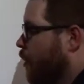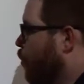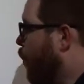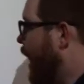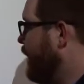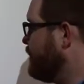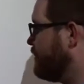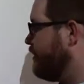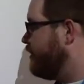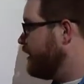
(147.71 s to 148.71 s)
Why does
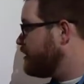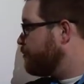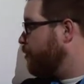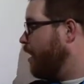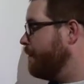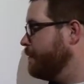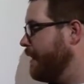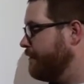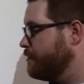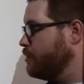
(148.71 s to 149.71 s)
this problem
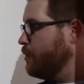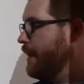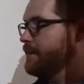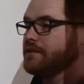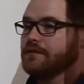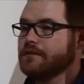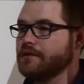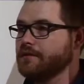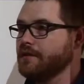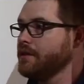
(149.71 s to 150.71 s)
have 2 answers,
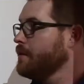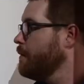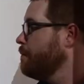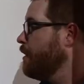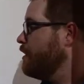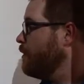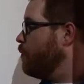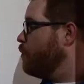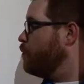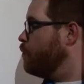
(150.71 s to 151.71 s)
but
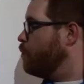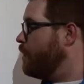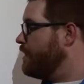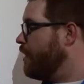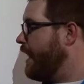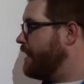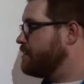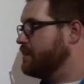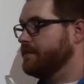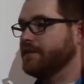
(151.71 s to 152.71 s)
in our last
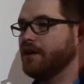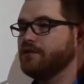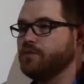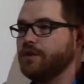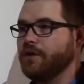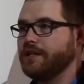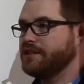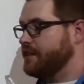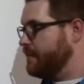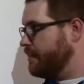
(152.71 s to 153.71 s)
set of notes, we only
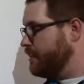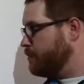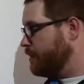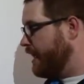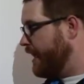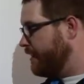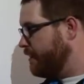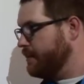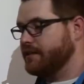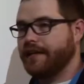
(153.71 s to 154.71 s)
said that this one had
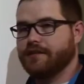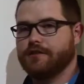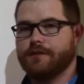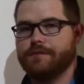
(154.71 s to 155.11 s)
this answer?